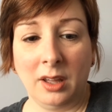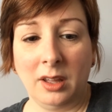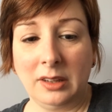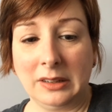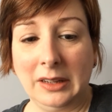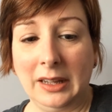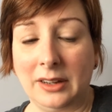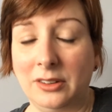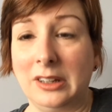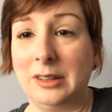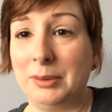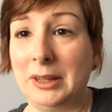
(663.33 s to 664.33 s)
So yeah, Jenn's
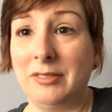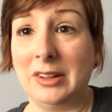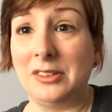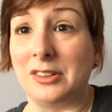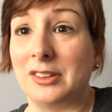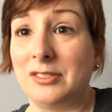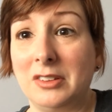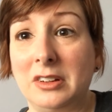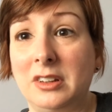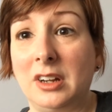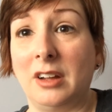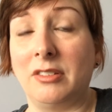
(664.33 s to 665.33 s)
Big Adventures, fun
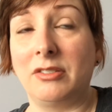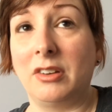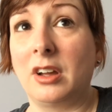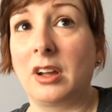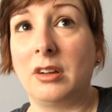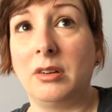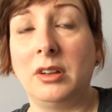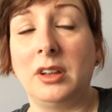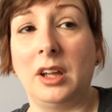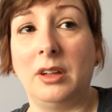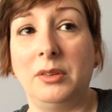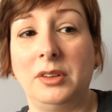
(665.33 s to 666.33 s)
stuff. Fuck, what the
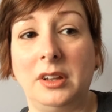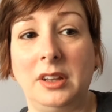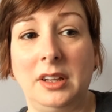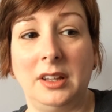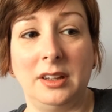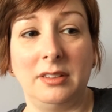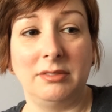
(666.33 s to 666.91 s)
hell was I thinking?